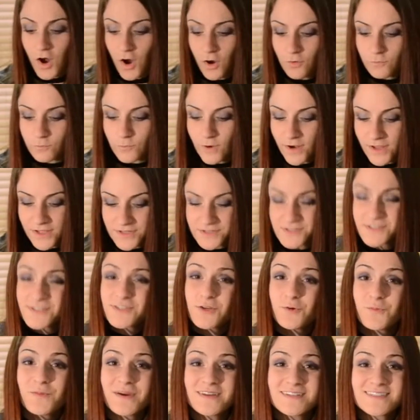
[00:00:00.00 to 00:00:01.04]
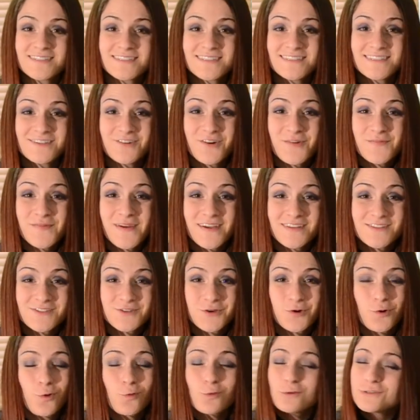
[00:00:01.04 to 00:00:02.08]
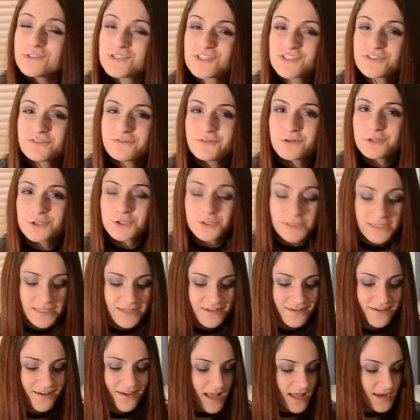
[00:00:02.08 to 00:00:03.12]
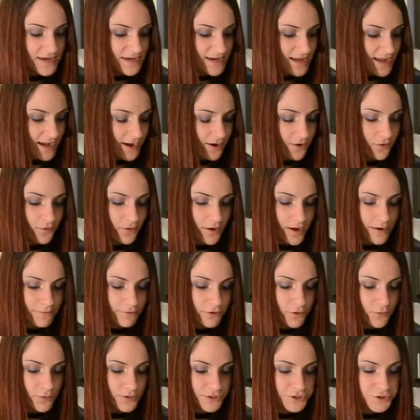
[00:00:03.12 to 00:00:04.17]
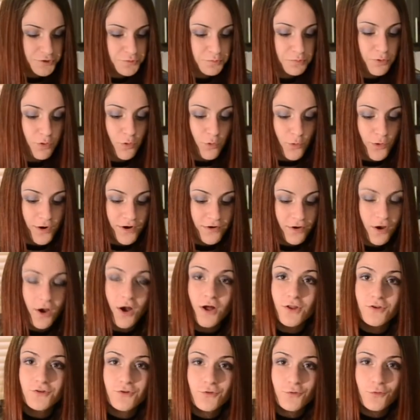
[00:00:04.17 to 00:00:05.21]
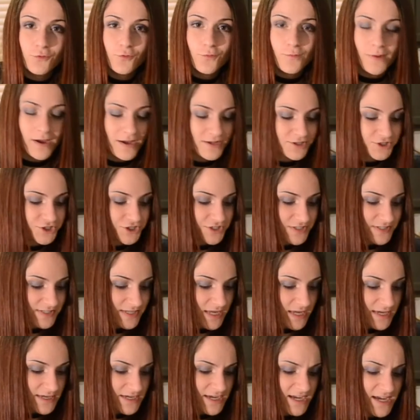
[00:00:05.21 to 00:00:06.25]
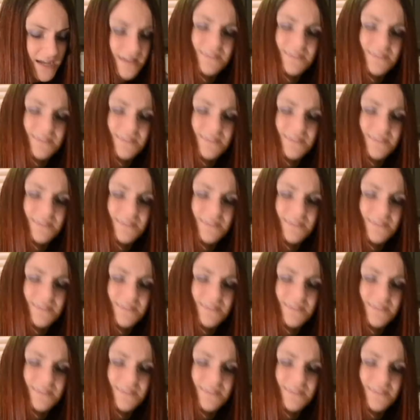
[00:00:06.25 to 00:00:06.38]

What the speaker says: All right, so my syrup has cooled sufficiently and now I'm going to pour it onto my cheesecake.